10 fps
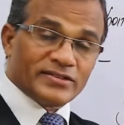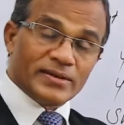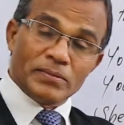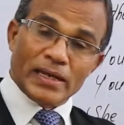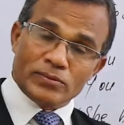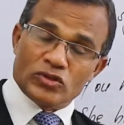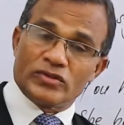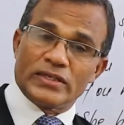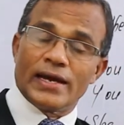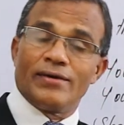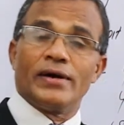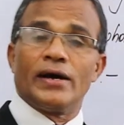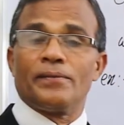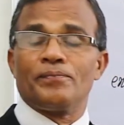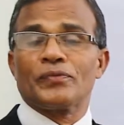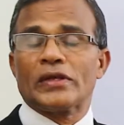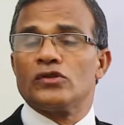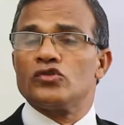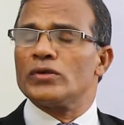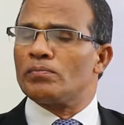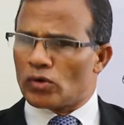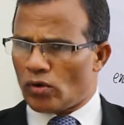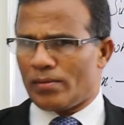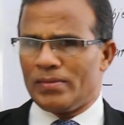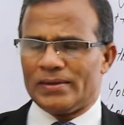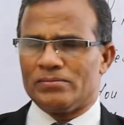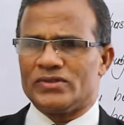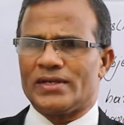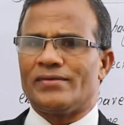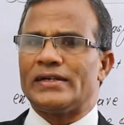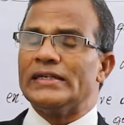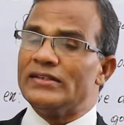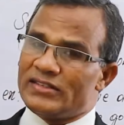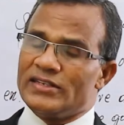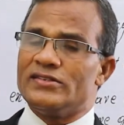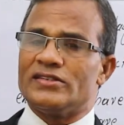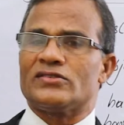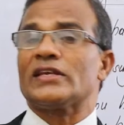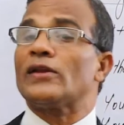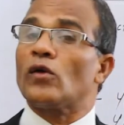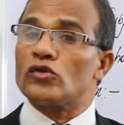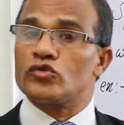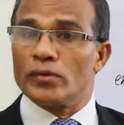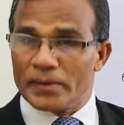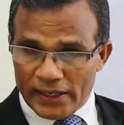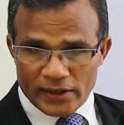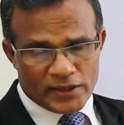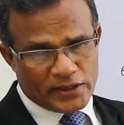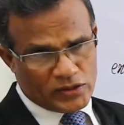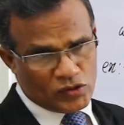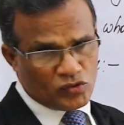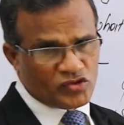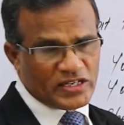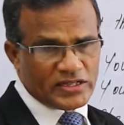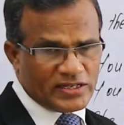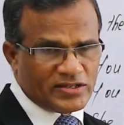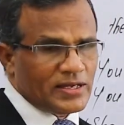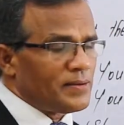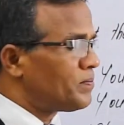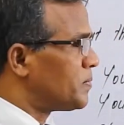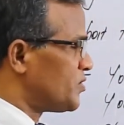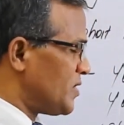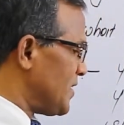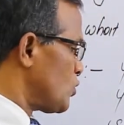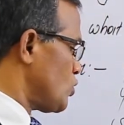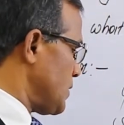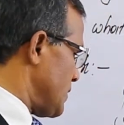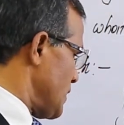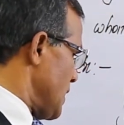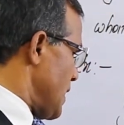Sometimes you see problems, our diseases can also be used in this possession.